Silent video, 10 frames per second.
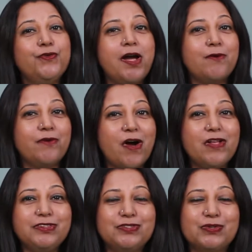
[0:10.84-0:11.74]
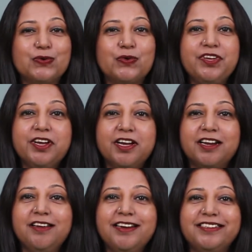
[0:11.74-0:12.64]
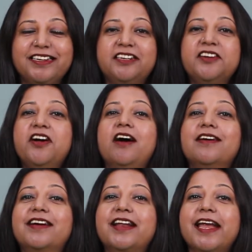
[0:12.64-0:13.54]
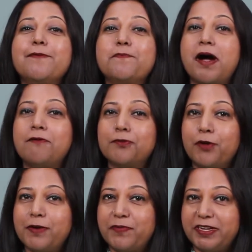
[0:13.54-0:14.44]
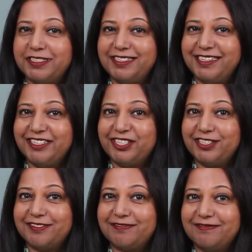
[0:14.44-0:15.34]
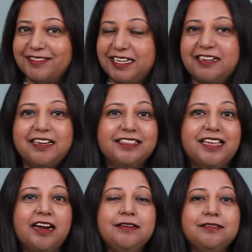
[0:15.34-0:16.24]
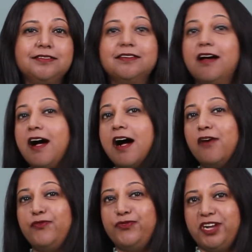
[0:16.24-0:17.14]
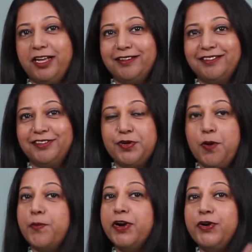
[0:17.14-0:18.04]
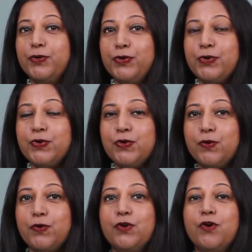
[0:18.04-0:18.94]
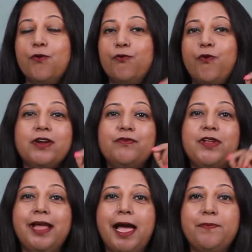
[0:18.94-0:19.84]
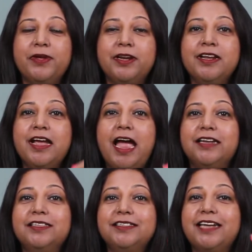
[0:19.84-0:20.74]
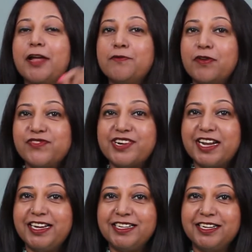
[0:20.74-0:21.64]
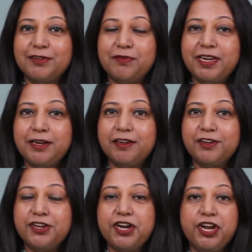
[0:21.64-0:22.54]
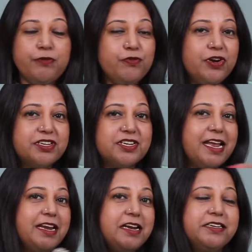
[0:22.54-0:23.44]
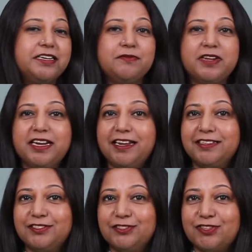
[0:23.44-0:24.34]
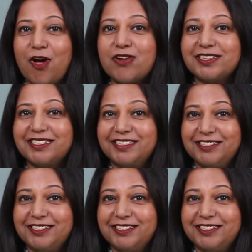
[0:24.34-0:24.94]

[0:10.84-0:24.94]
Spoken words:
have also created a great PowerPoint presentation. That is half done. But do you know what will happen at the time of training delivery? If your training delivery is not